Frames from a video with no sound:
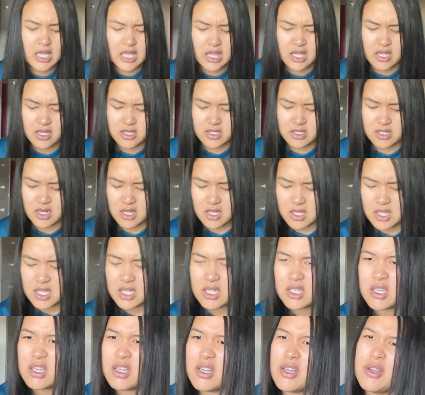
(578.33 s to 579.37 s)
It's not
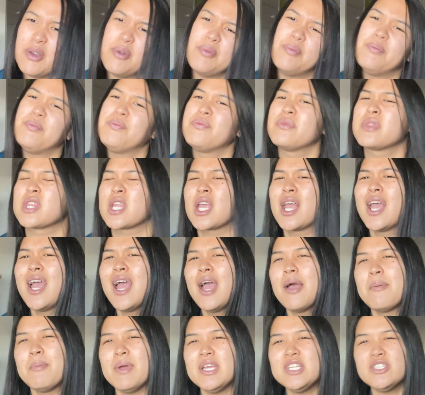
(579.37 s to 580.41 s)
like
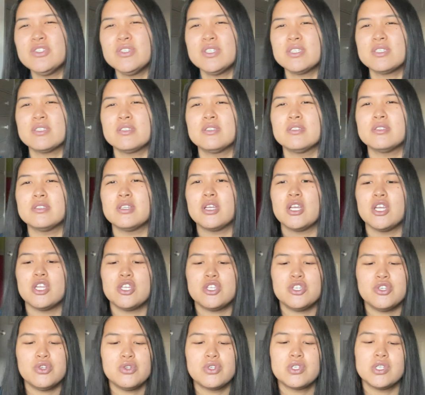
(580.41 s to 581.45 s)
Matrix,
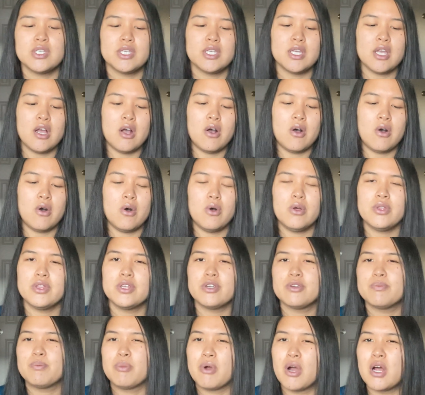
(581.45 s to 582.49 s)
usually all
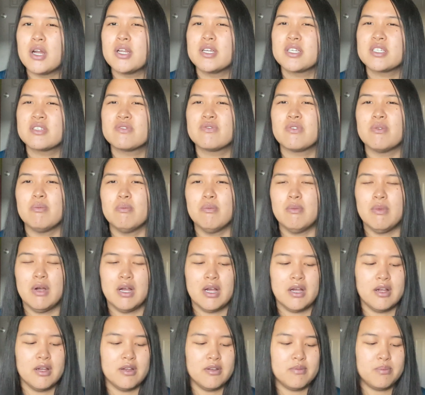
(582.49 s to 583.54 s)
their products from
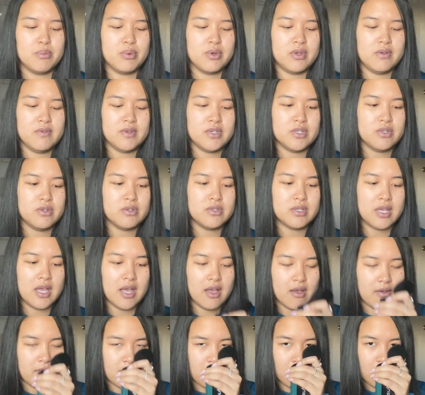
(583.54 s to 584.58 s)
my previous use
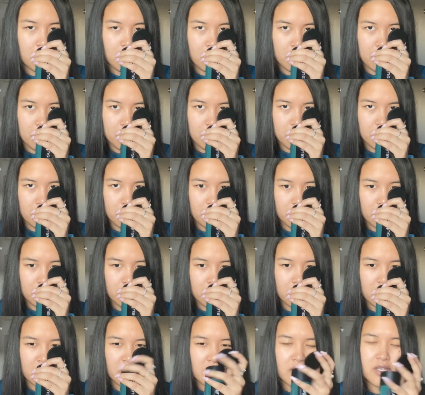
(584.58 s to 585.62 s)
have
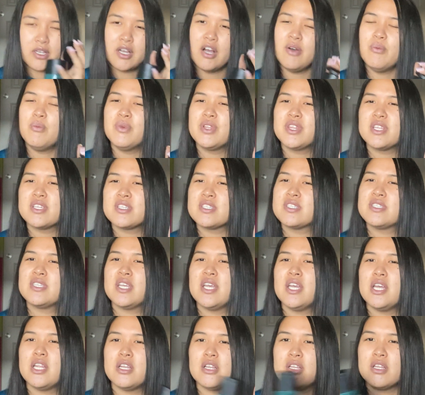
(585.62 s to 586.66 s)
come with a
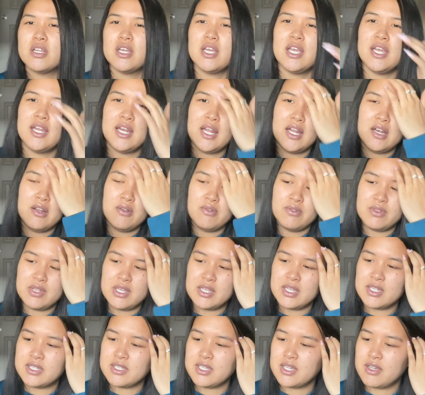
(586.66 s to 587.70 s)
scent, and I don't
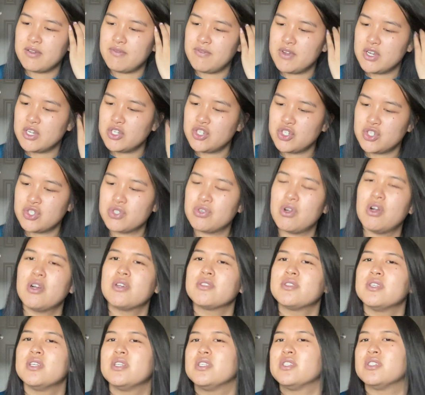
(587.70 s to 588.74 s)
think it's like a very
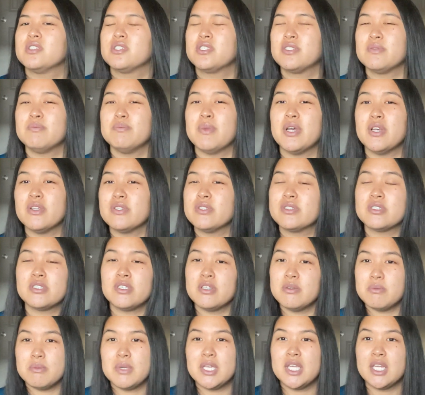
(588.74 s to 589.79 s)
strong scent. It just smells
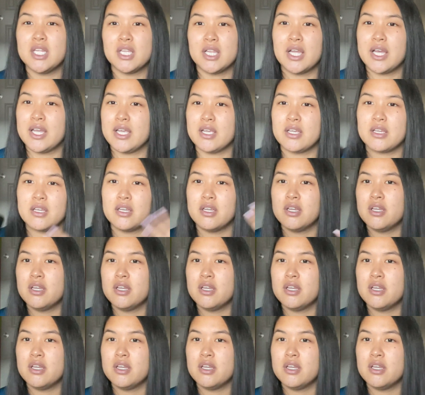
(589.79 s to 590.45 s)
to me like